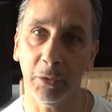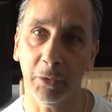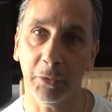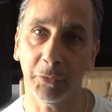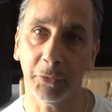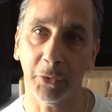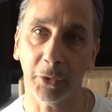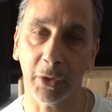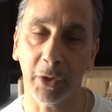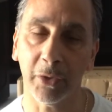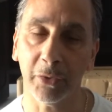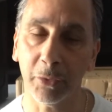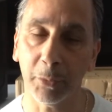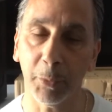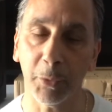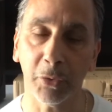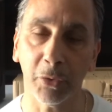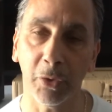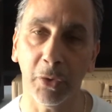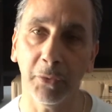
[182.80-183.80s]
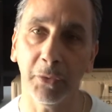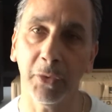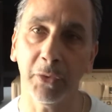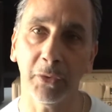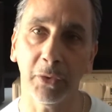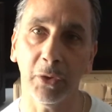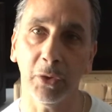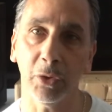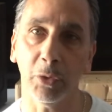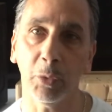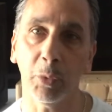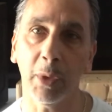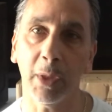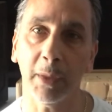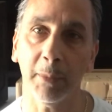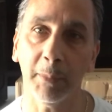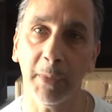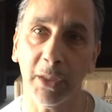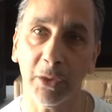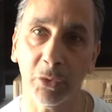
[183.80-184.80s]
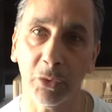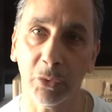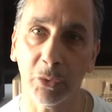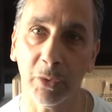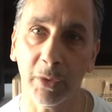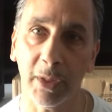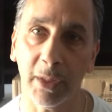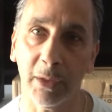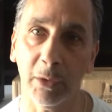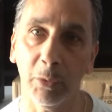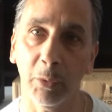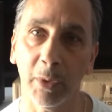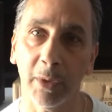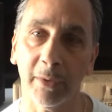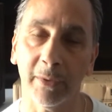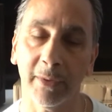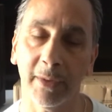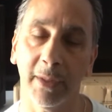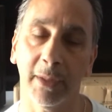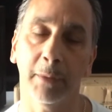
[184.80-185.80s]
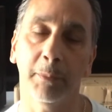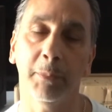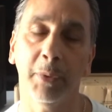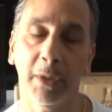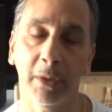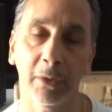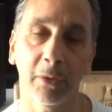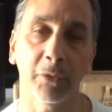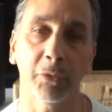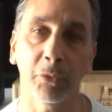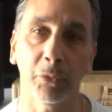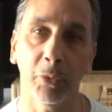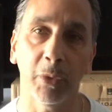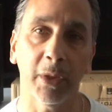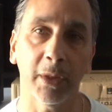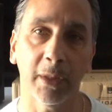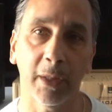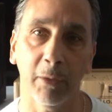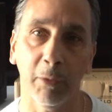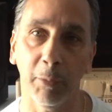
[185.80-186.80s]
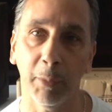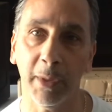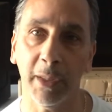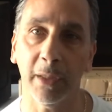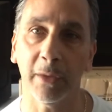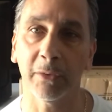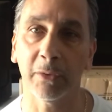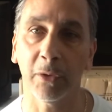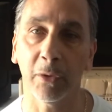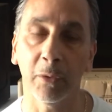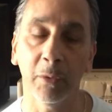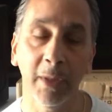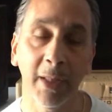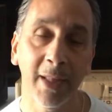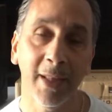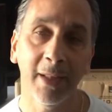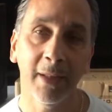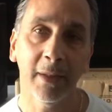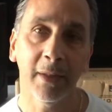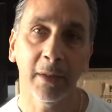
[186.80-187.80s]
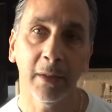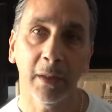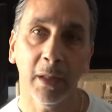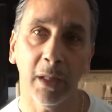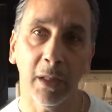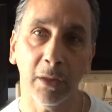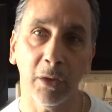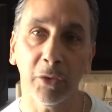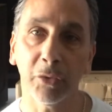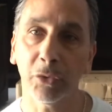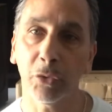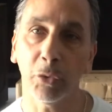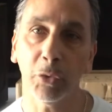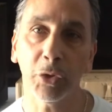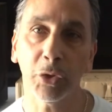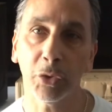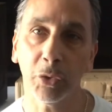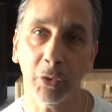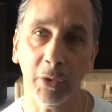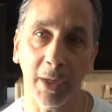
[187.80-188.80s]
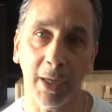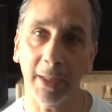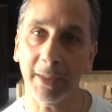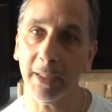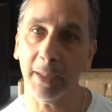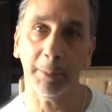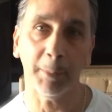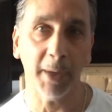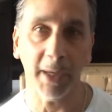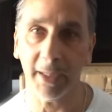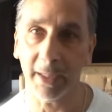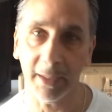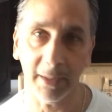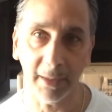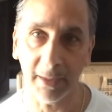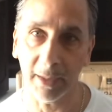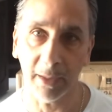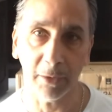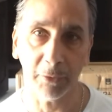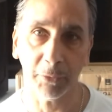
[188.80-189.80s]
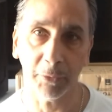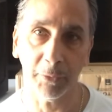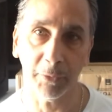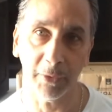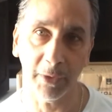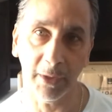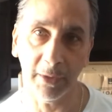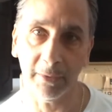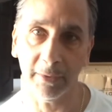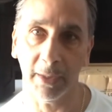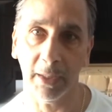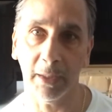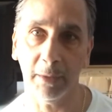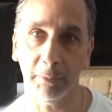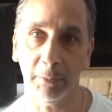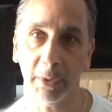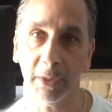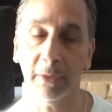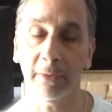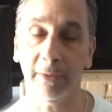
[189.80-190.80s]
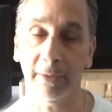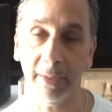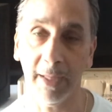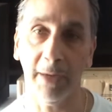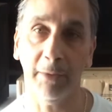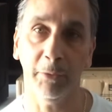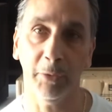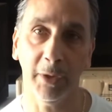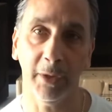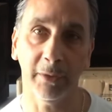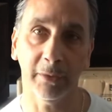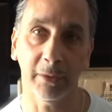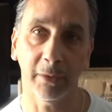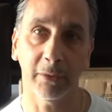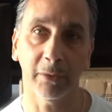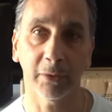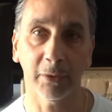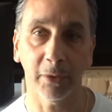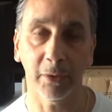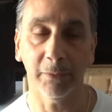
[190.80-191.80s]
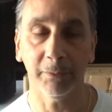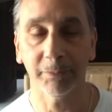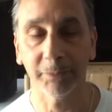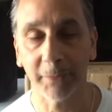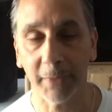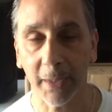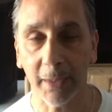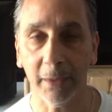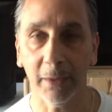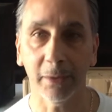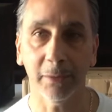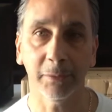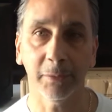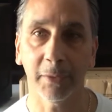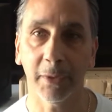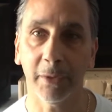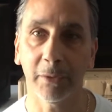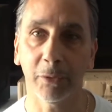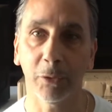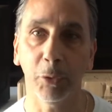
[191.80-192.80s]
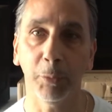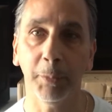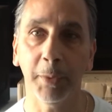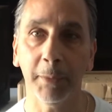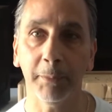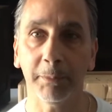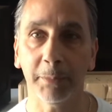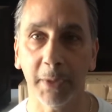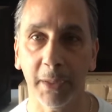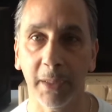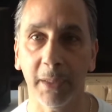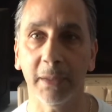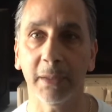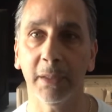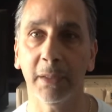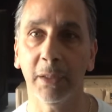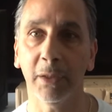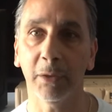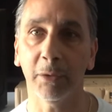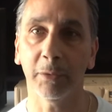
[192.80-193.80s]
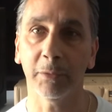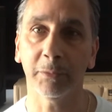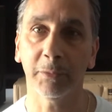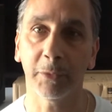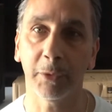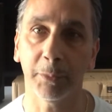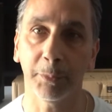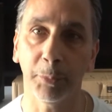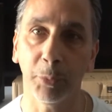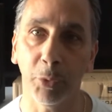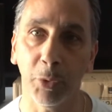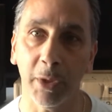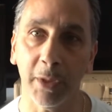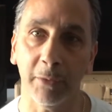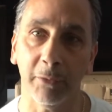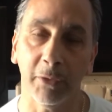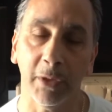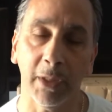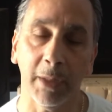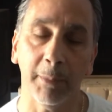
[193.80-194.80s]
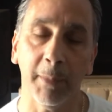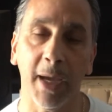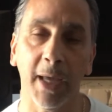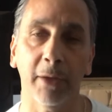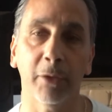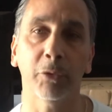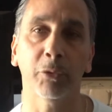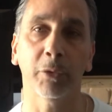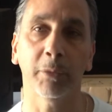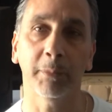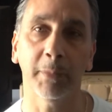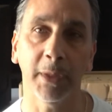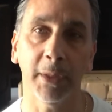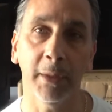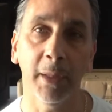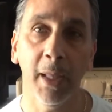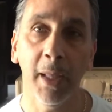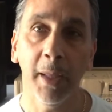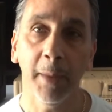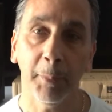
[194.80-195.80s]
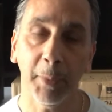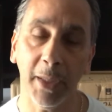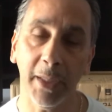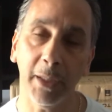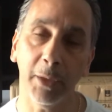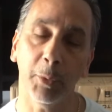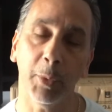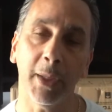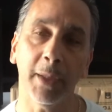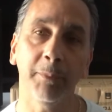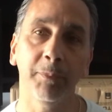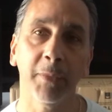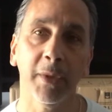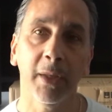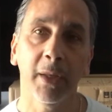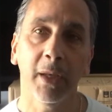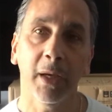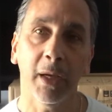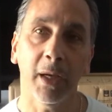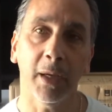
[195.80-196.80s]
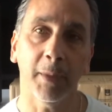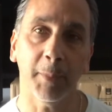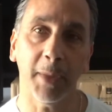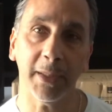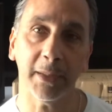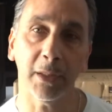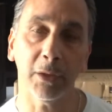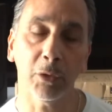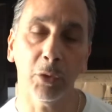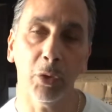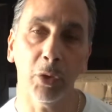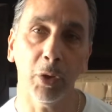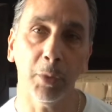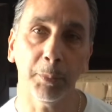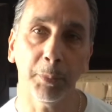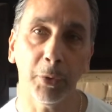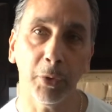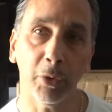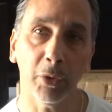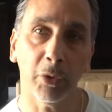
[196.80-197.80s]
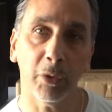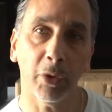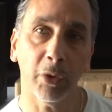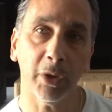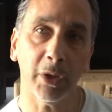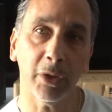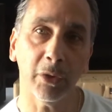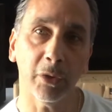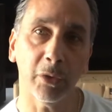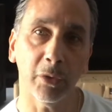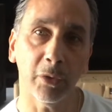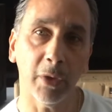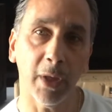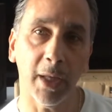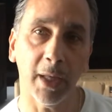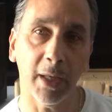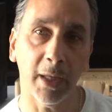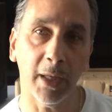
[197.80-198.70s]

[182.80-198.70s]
for customer service, you want to make sure that you want to stay competitive with everybody else. So, long story short, I'm not buying anything else from Z Sound because of that reason. So I know it's stupid, but the point really matters with me. But anyway, I did call Pro Audio